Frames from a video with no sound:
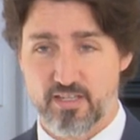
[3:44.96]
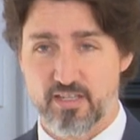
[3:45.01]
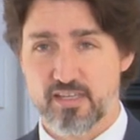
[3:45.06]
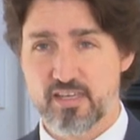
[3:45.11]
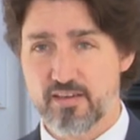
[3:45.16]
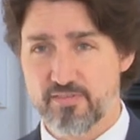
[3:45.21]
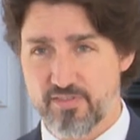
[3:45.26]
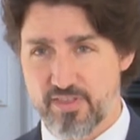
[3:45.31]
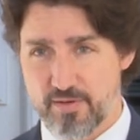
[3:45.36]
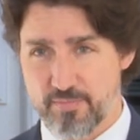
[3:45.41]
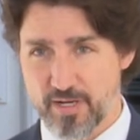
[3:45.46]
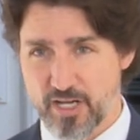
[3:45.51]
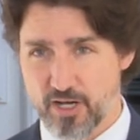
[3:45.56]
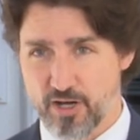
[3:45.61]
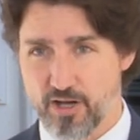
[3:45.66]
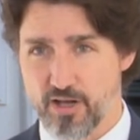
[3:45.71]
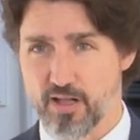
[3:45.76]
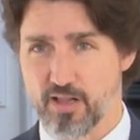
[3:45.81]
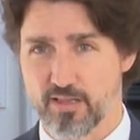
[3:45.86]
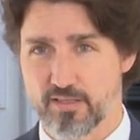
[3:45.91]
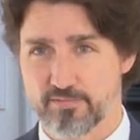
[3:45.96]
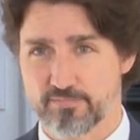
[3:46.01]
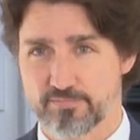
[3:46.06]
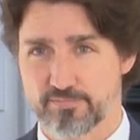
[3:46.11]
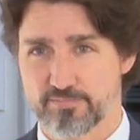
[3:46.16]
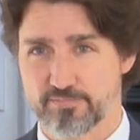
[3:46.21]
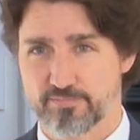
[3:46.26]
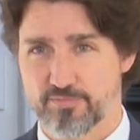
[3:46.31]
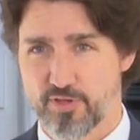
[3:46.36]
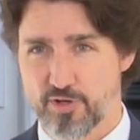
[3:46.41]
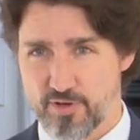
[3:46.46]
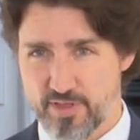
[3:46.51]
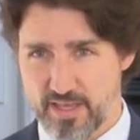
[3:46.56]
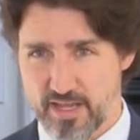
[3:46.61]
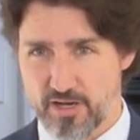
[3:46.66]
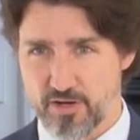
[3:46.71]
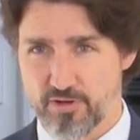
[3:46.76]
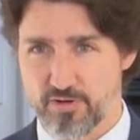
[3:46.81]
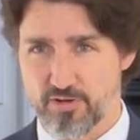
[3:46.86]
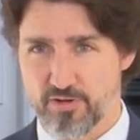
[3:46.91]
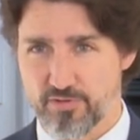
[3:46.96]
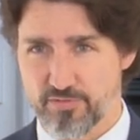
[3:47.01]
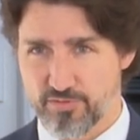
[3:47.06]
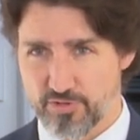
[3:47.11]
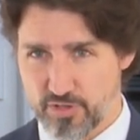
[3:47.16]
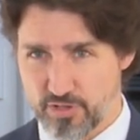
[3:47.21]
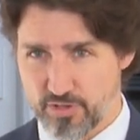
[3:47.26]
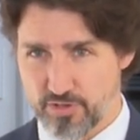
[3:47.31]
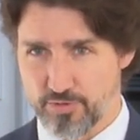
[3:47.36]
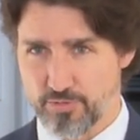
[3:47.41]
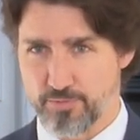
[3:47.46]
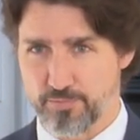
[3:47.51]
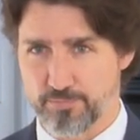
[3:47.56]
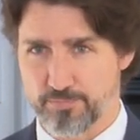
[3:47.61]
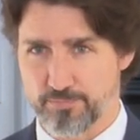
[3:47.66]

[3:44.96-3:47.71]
give them a call. They're there for you.